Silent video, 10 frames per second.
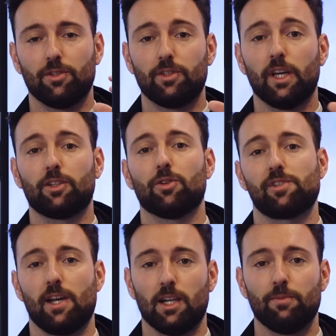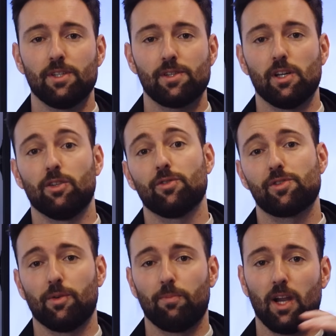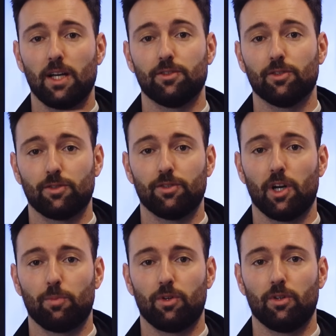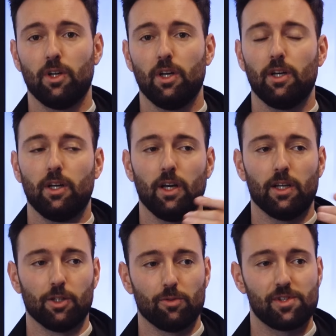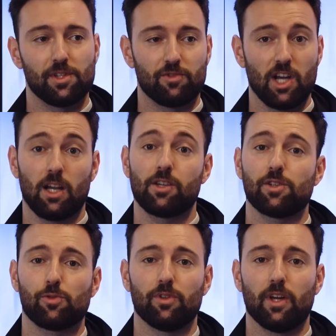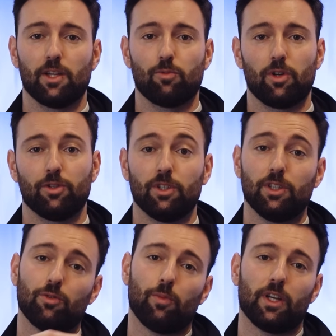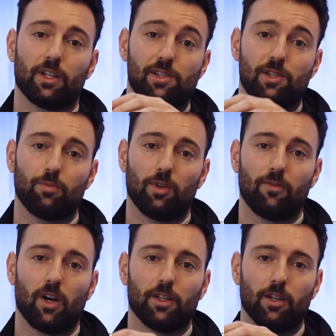to take those elements and also applied it onto the upper. And there was some challenges with that, where you need to make a simplified